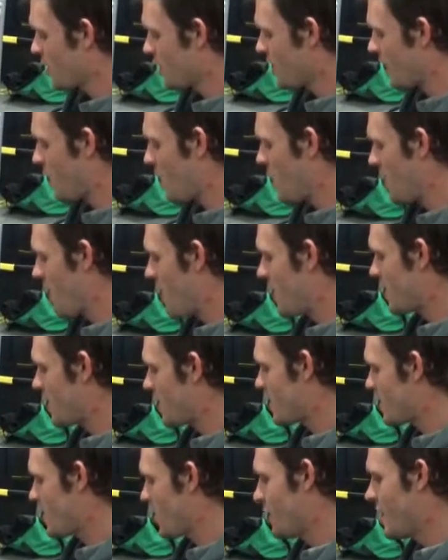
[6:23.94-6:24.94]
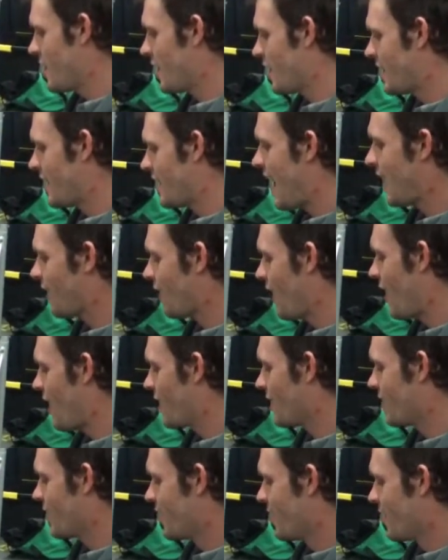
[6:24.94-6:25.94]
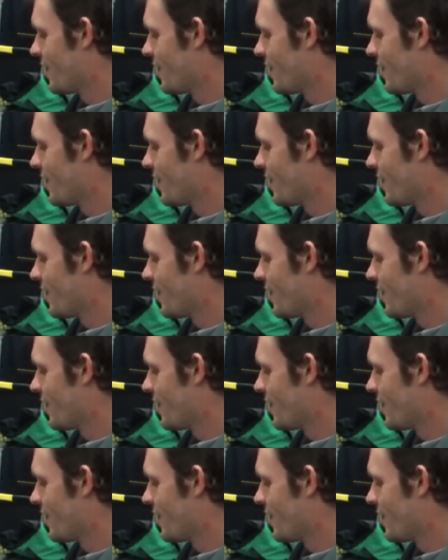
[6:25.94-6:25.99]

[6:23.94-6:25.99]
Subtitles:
looks like we might still need a tagline.